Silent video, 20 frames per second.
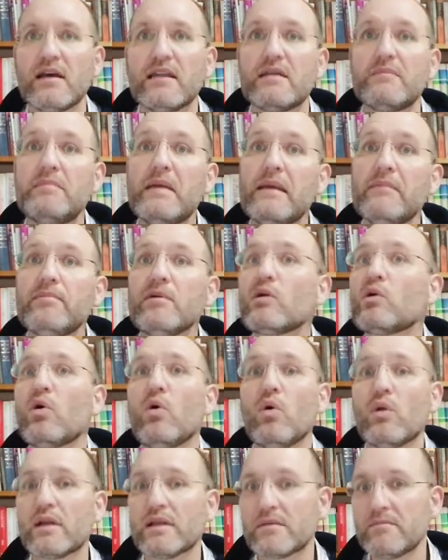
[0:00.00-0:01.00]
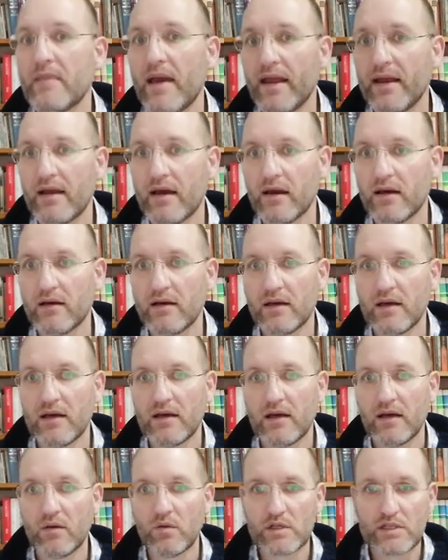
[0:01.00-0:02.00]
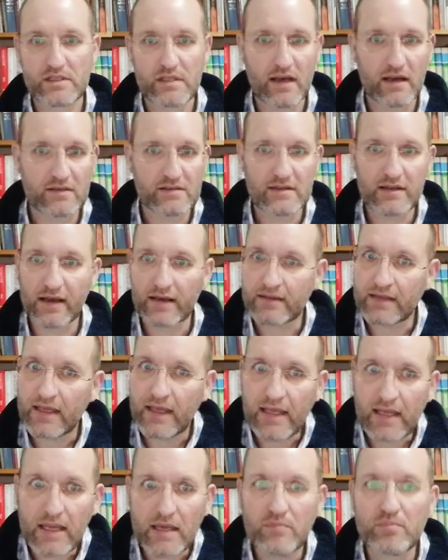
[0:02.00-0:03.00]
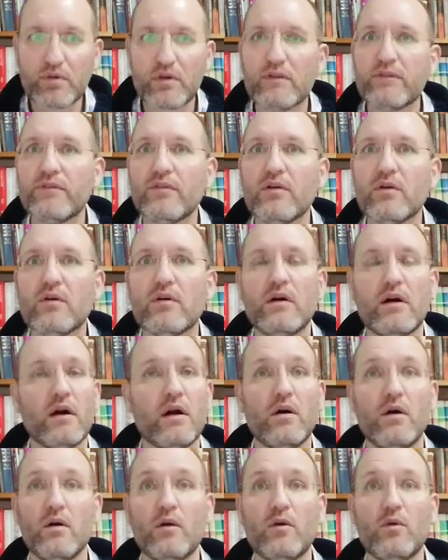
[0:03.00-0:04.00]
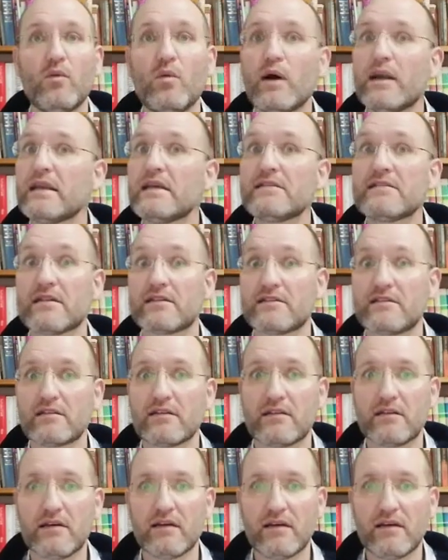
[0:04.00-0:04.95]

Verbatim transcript: The people call it manna, which sounds like the Hebrew for what is it?